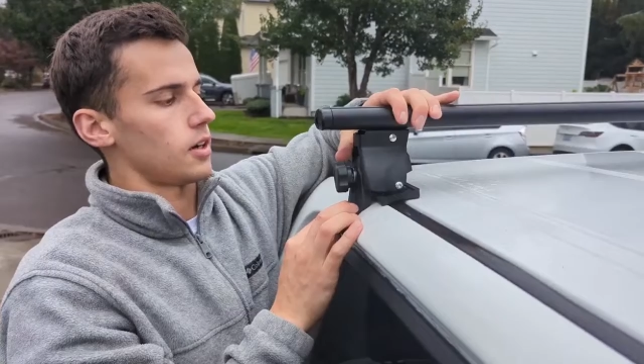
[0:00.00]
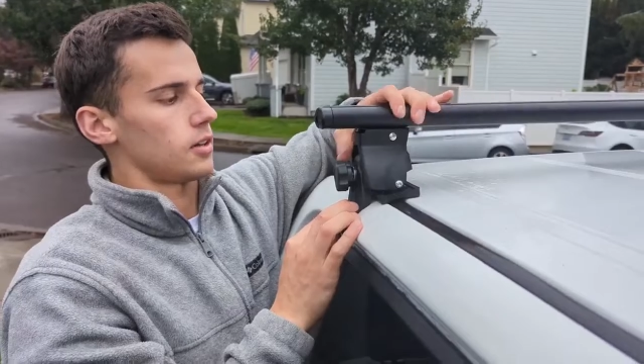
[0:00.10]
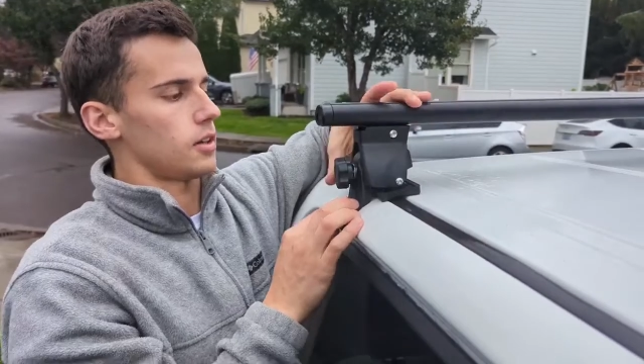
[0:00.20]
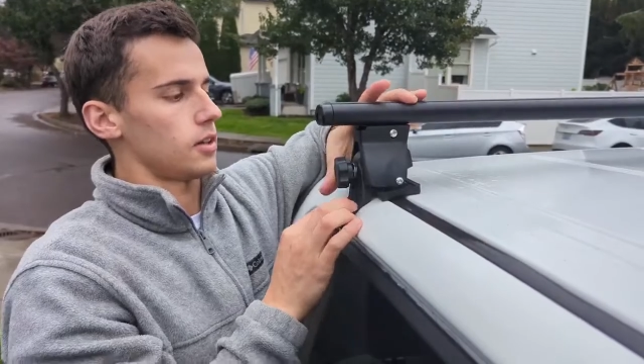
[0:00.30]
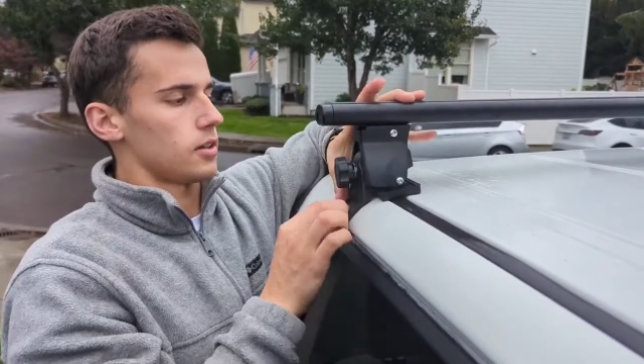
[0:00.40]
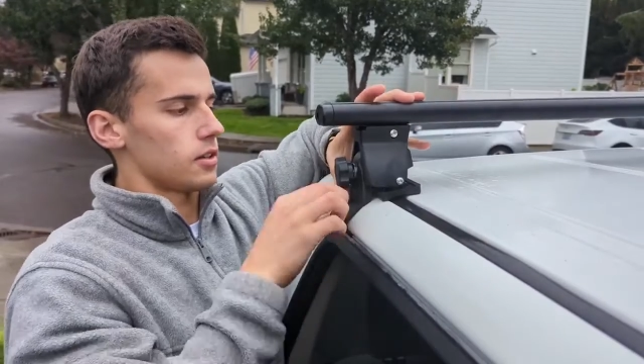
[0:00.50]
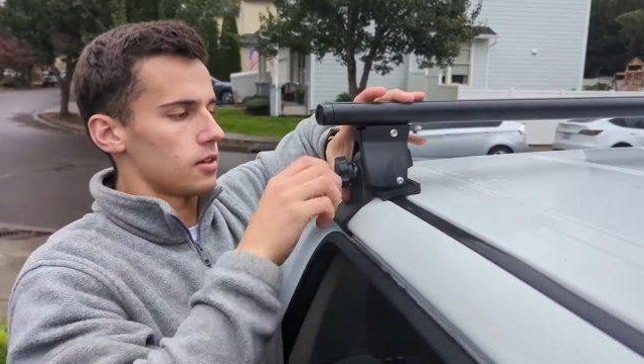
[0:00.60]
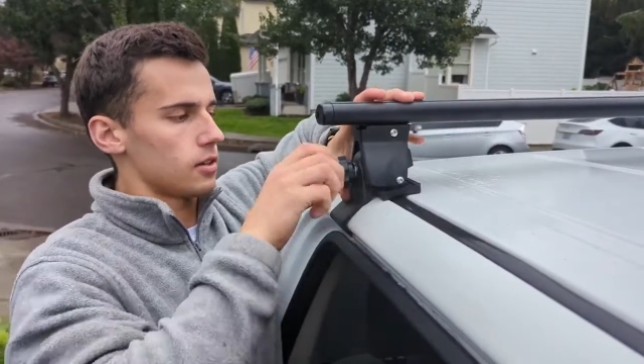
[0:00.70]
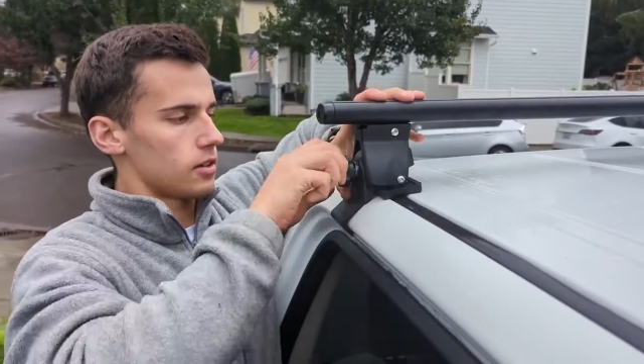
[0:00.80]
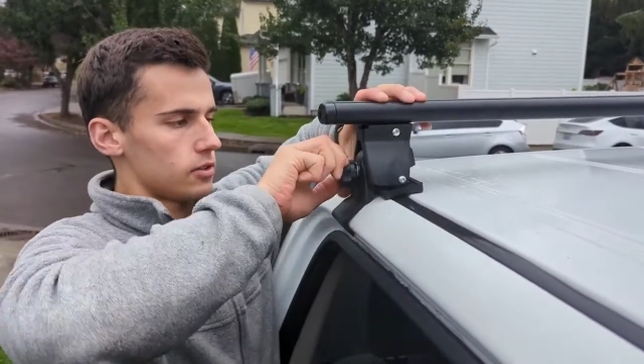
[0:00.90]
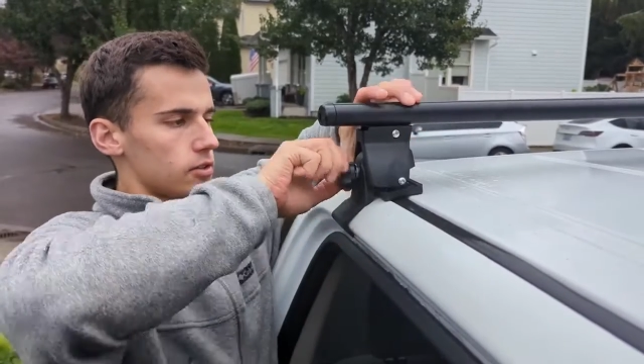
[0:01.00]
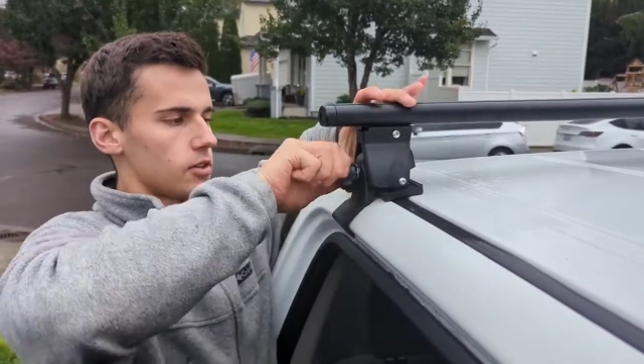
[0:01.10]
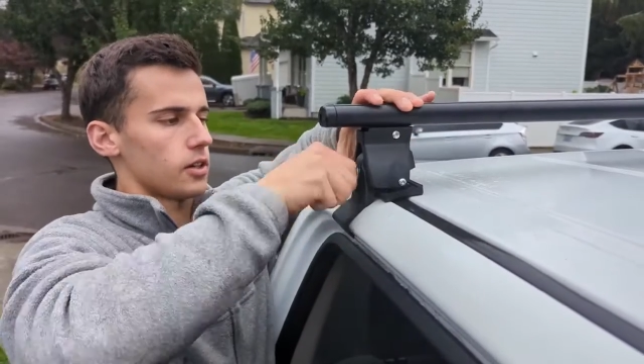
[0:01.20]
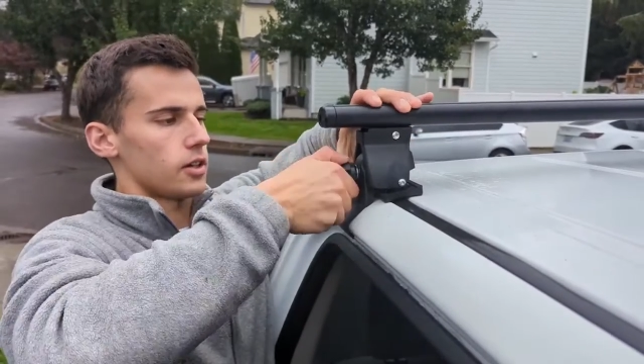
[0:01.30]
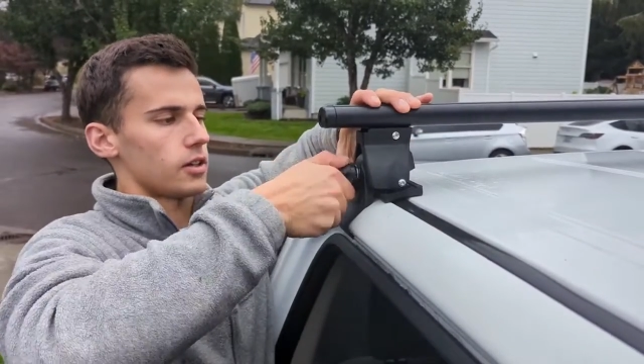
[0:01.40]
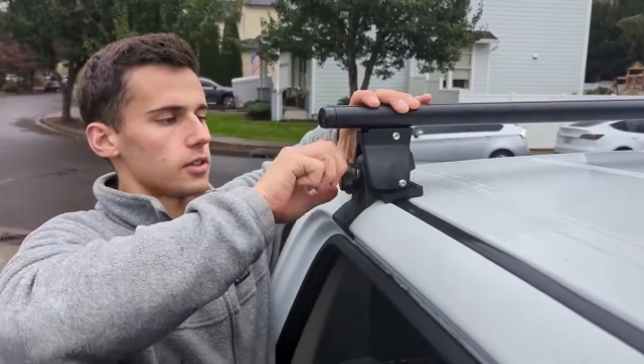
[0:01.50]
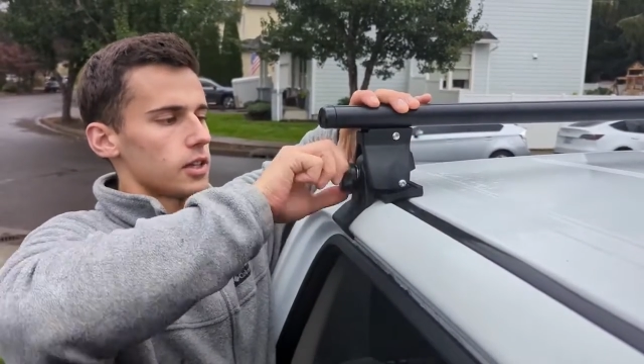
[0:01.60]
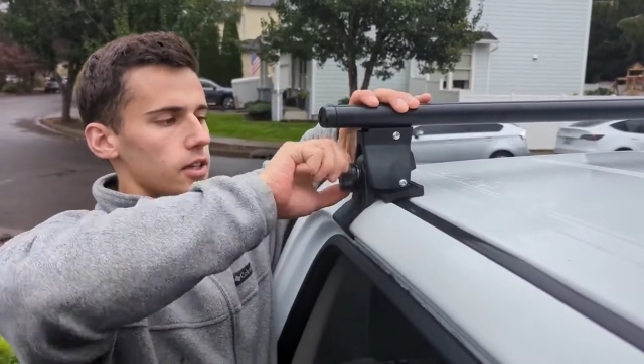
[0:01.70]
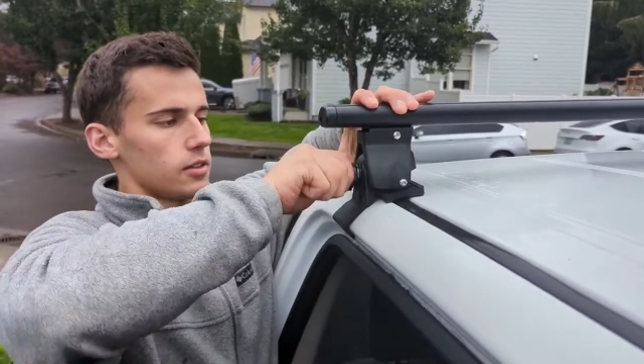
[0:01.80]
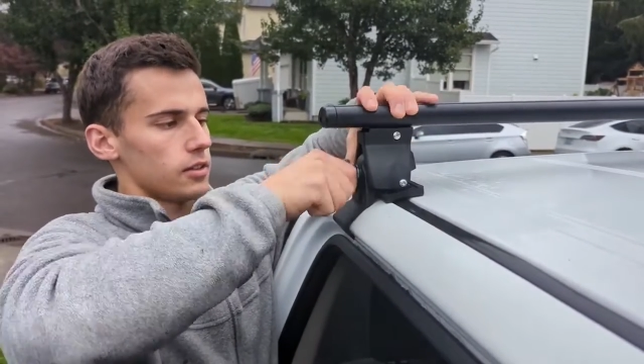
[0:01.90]
and then you just go ahead
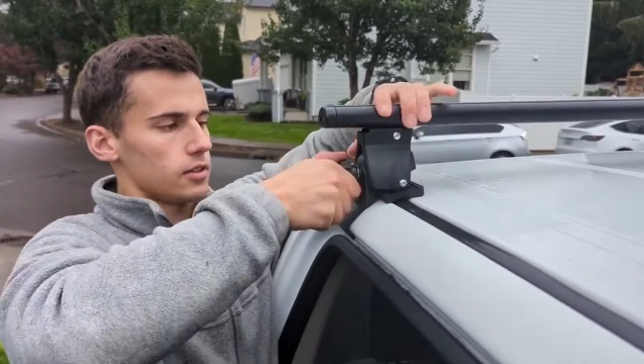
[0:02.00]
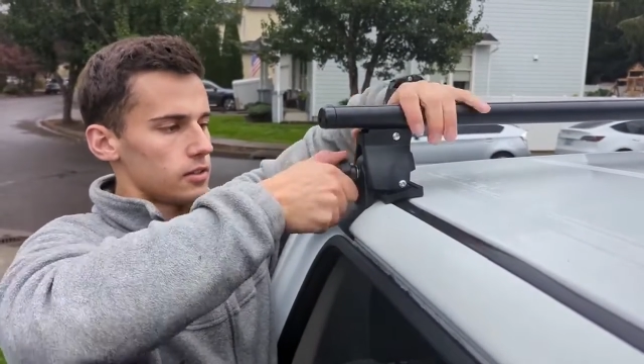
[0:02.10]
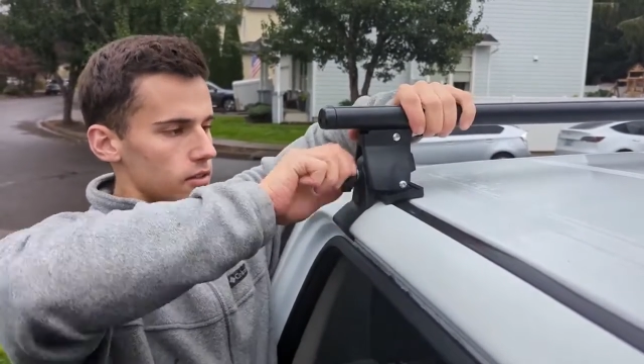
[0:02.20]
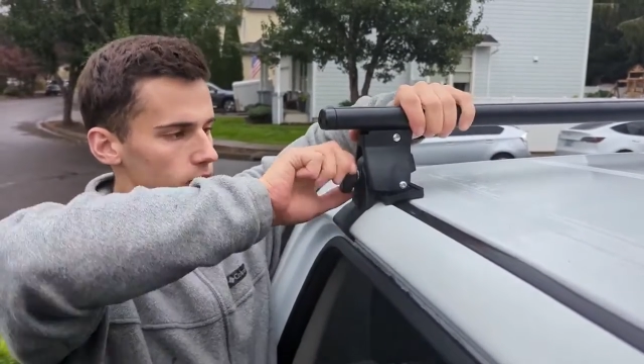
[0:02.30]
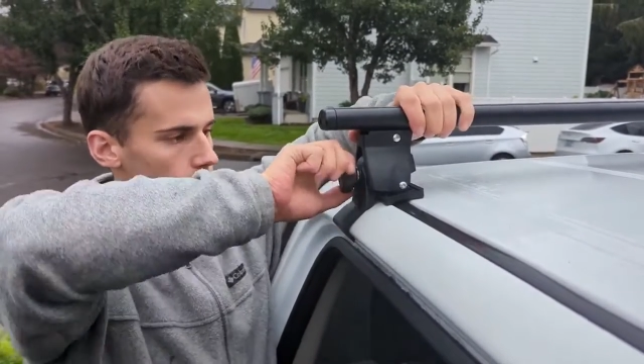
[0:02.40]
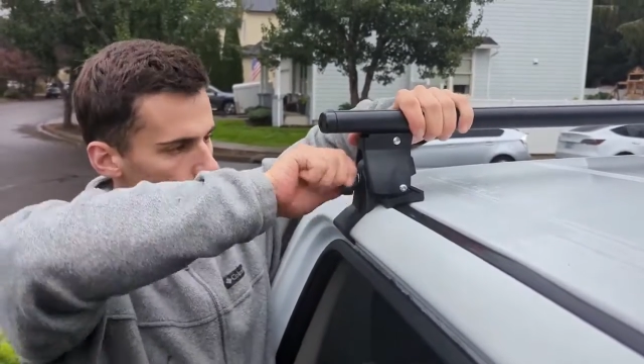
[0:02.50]
and tighten these